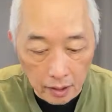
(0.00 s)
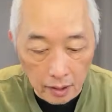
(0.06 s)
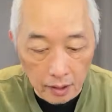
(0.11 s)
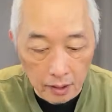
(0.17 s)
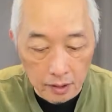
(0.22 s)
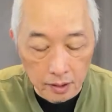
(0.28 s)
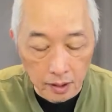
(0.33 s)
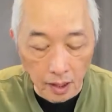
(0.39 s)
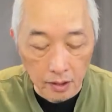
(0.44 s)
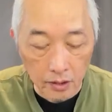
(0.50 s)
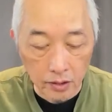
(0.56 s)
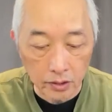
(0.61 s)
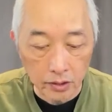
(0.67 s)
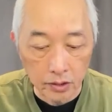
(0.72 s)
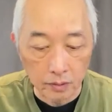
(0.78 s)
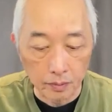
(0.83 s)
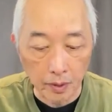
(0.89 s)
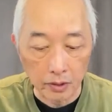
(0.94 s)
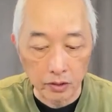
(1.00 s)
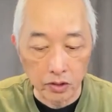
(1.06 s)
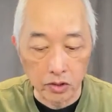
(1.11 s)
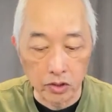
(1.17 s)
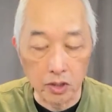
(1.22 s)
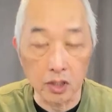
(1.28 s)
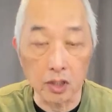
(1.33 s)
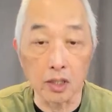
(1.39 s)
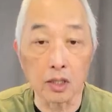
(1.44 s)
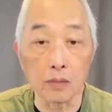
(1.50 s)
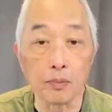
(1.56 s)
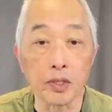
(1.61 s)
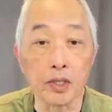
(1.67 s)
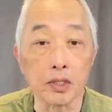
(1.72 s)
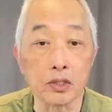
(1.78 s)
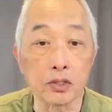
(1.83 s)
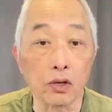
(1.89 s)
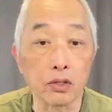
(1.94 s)
it's not just about the qi, but
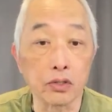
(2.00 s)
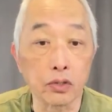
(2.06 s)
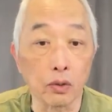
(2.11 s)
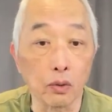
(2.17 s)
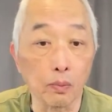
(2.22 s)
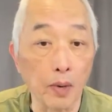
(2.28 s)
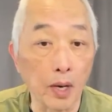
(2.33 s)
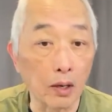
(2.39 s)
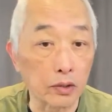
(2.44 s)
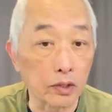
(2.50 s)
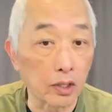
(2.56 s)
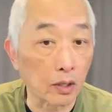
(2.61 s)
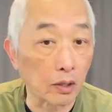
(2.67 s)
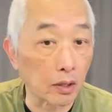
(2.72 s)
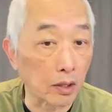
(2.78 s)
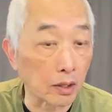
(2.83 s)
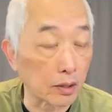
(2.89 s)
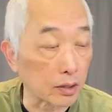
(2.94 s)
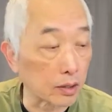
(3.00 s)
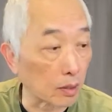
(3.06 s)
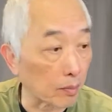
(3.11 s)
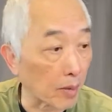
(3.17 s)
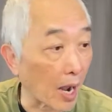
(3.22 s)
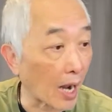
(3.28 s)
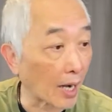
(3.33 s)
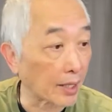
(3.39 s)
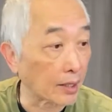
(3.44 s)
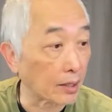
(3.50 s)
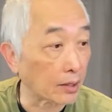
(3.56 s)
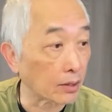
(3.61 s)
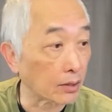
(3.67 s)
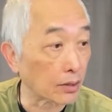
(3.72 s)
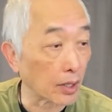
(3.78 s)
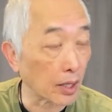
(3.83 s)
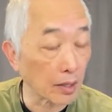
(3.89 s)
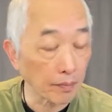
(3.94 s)
it's also about the mind.
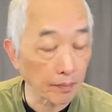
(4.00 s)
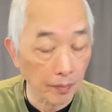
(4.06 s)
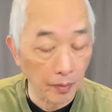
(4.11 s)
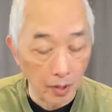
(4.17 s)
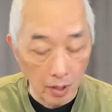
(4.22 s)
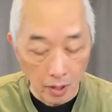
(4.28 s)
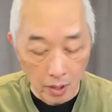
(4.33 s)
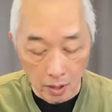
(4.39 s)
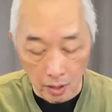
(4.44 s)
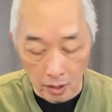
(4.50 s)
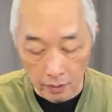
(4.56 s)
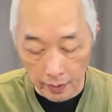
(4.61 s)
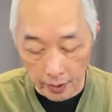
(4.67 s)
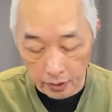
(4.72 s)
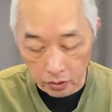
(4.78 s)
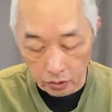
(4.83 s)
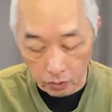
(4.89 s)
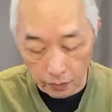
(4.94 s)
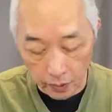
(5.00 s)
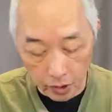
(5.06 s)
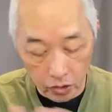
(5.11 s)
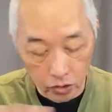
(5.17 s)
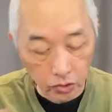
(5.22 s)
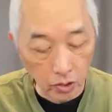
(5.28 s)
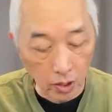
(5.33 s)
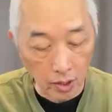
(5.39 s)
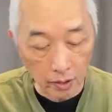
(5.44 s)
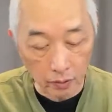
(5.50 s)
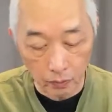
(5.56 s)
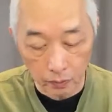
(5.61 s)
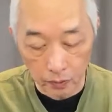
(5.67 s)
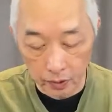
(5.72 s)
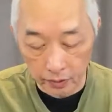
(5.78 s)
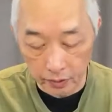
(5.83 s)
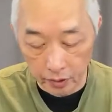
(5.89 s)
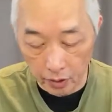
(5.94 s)
Okay. All right. So we're going to start
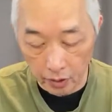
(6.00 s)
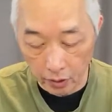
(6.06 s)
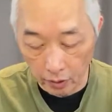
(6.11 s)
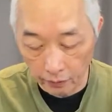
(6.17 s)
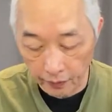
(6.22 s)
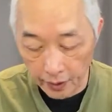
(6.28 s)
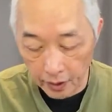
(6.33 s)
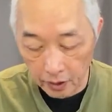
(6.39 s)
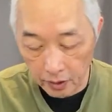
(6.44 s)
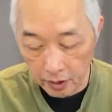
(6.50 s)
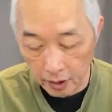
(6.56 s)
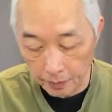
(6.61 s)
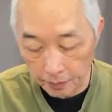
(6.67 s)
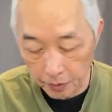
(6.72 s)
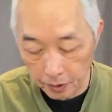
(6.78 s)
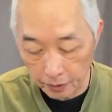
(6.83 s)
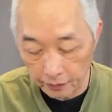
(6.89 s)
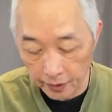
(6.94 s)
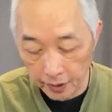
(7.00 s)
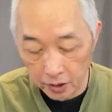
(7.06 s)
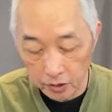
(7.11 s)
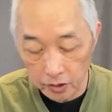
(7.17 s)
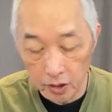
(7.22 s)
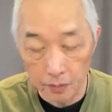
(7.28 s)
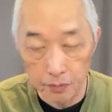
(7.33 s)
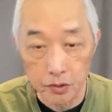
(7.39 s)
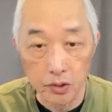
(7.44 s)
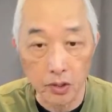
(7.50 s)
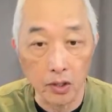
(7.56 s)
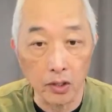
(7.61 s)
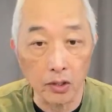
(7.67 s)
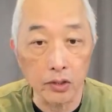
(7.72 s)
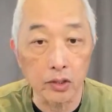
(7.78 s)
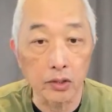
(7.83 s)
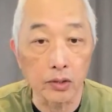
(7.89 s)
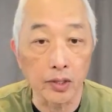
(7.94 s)
with our fingertips. The fingertips are
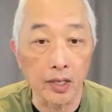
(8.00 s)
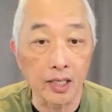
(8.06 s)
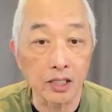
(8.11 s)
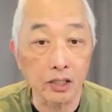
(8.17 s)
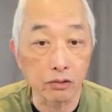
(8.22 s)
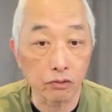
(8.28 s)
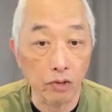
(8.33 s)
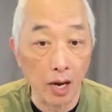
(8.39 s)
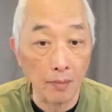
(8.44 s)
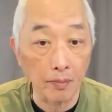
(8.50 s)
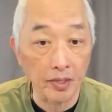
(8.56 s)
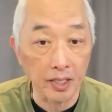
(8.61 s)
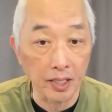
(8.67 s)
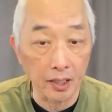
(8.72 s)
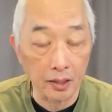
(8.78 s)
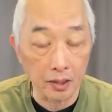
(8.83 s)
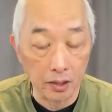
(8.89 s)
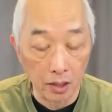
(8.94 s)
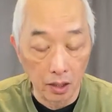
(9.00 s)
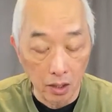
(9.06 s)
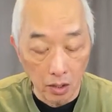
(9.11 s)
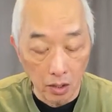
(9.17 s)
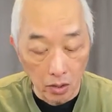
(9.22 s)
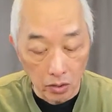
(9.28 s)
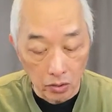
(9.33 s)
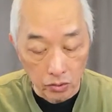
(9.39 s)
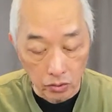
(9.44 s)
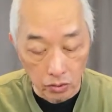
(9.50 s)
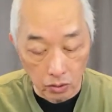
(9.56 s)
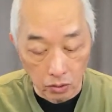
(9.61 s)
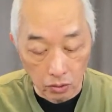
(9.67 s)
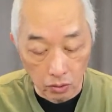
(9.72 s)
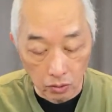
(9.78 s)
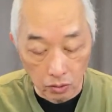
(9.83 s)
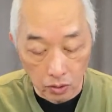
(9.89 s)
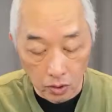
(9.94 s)
their extremities.
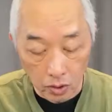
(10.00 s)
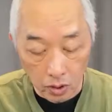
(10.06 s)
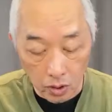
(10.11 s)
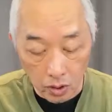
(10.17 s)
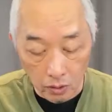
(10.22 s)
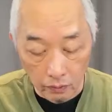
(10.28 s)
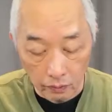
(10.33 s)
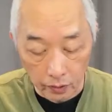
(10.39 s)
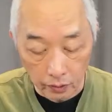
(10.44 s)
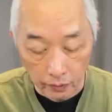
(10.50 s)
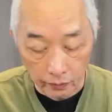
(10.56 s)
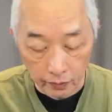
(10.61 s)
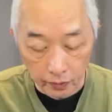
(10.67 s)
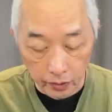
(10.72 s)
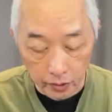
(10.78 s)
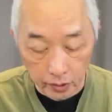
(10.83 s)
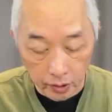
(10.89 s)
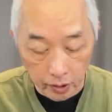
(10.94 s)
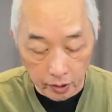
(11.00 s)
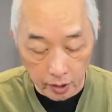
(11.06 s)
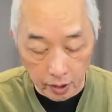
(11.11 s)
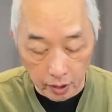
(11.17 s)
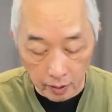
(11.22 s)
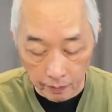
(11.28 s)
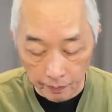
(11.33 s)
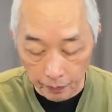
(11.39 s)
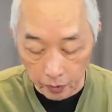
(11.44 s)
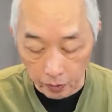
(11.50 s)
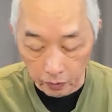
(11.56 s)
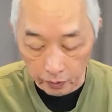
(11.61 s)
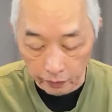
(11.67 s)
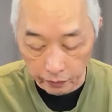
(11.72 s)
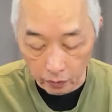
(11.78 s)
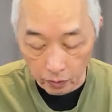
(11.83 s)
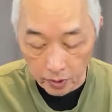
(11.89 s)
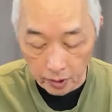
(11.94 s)
So we're we
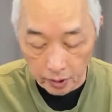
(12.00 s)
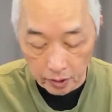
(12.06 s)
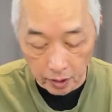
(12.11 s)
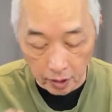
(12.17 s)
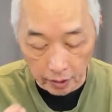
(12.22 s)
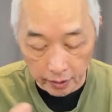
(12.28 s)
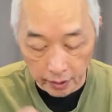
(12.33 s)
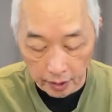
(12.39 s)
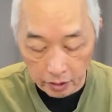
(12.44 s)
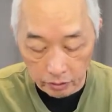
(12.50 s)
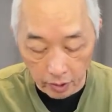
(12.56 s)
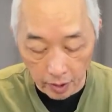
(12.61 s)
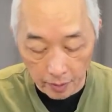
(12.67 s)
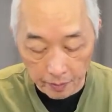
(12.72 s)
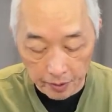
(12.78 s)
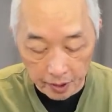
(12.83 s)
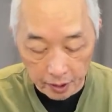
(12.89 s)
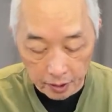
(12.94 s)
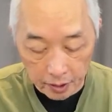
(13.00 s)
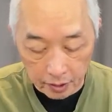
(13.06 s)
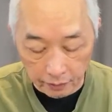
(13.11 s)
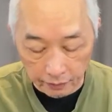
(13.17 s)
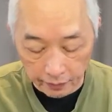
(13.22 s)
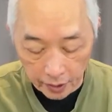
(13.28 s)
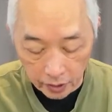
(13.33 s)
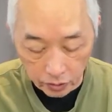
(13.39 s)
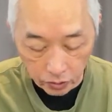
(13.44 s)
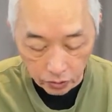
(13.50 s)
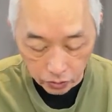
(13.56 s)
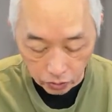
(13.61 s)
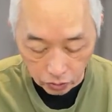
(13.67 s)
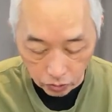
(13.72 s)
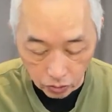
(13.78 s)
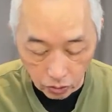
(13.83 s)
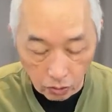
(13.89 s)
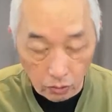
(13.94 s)
focus on the extremities, the fingers, the
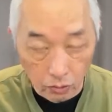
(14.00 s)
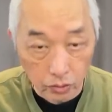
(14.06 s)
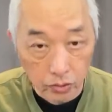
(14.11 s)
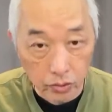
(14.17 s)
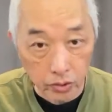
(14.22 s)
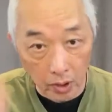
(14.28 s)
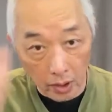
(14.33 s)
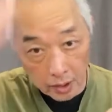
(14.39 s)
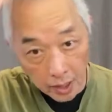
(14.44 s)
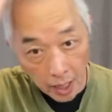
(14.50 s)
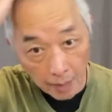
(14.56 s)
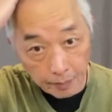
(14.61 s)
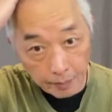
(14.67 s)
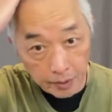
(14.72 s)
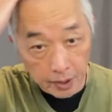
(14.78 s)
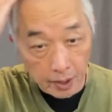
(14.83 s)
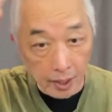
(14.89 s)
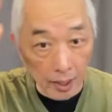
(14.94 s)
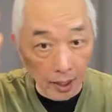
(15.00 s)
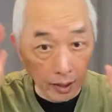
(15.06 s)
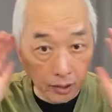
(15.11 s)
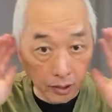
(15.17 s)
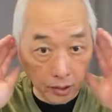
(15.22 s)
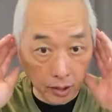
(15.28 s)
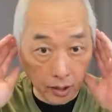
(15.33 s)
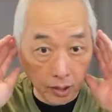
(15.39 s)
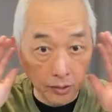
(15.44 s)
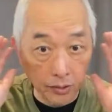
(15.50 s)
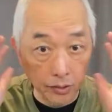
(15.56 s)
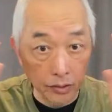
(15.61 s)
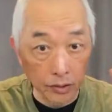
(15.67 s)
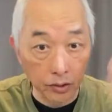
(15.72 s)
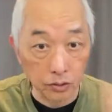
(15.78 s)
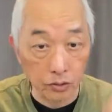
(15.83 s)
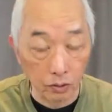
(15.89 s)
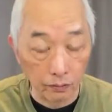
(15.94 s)
toes, the top of the head, the ears,
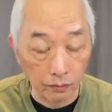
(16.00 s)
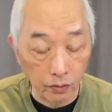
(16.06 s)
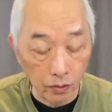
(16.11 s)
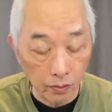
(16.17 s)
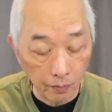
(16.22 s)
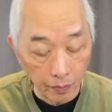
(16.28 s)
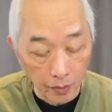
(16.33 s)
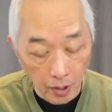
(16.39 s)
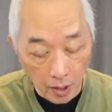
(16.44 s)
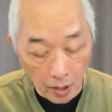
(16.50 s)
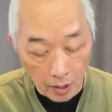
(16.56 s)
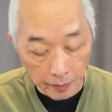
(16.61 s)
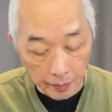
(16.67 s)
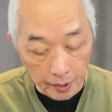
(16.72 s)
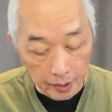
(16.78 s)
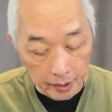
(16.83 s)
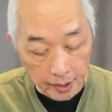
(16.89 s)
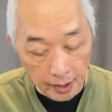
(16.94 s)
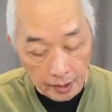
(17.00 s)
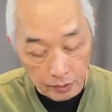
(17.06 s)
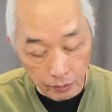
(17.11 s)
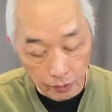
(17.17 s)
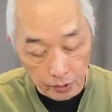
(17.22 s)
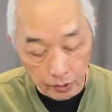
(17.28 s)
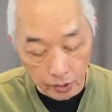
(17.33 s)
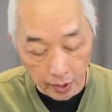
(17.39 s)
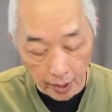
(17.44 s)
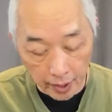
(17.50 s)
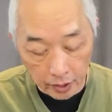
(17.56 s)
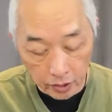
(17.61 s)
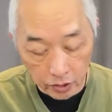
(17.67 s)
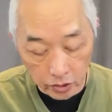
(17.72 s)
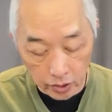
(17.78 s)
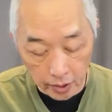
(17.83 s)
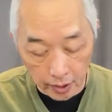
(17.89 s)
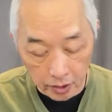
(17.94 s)
and so forth, because that's where the
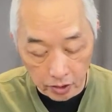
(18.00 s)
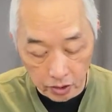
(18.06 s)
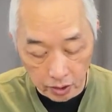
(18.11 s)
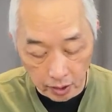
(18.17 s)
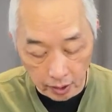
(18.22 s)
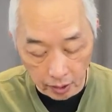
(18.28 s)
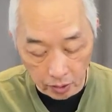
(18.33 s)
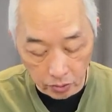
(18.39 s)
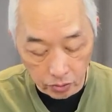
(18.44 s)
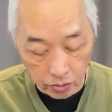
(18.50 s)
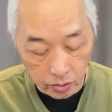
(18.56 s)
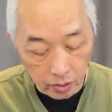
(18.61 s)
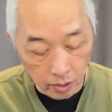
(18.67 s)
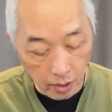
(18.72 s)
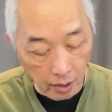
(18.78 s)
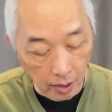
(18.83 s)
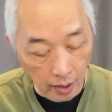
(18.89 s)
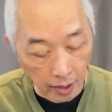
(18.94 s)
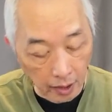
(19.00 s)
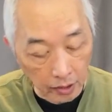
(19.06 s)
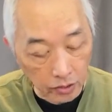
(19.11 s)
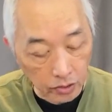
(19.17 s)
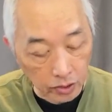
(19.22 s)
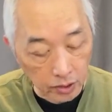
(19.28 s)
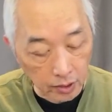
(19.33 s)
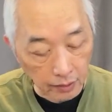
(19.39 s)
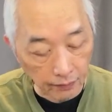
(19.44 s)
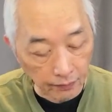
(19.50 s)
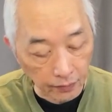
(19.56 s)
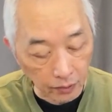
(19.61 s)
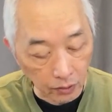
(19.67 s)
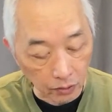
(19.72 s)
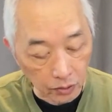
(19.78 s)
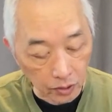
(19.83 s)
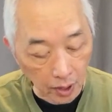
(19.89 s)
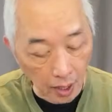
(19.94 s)
energy exchange, energy that
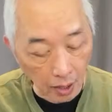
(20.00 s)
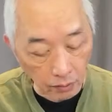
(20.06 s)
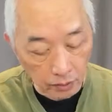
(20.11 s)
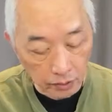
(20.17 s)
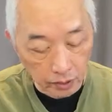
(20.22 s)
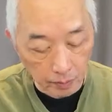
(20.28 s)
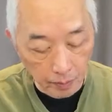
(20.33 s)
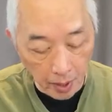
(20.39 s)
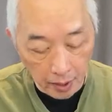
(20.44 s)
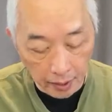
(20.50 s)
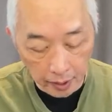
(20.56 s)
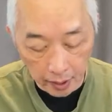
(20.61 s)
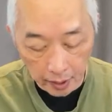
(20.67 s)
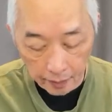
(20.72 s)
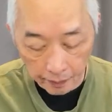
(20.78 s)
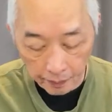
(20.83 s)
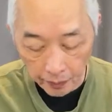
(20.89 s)
flows out of the body